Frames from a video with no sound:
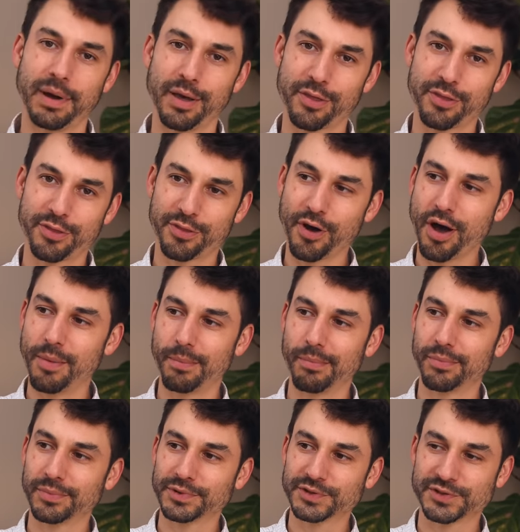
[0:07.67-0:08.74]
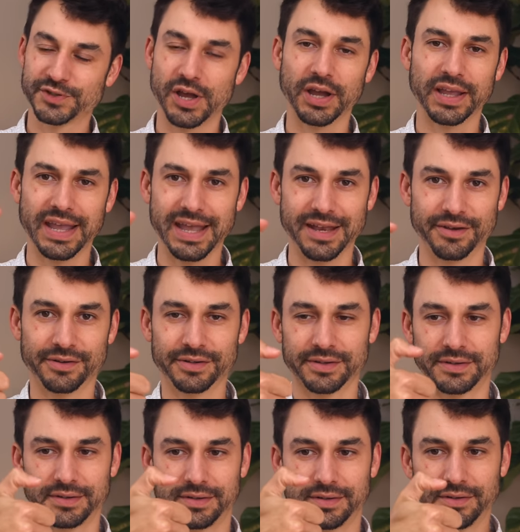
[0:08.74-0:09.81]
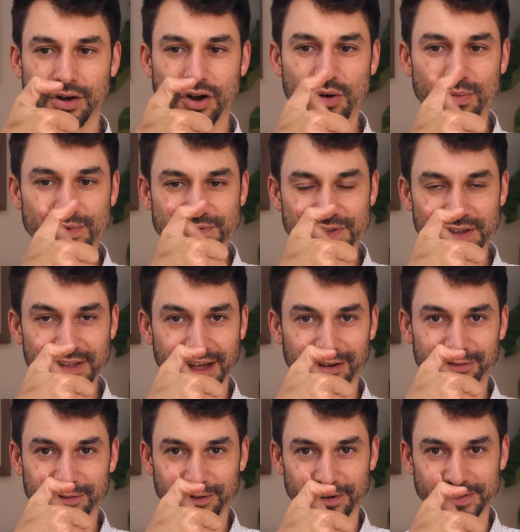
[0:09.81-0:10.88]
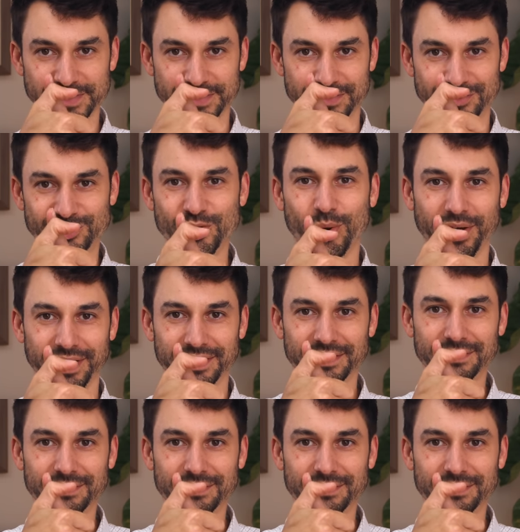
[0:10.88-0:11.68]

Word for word: my thumb sunk in almost to that first joint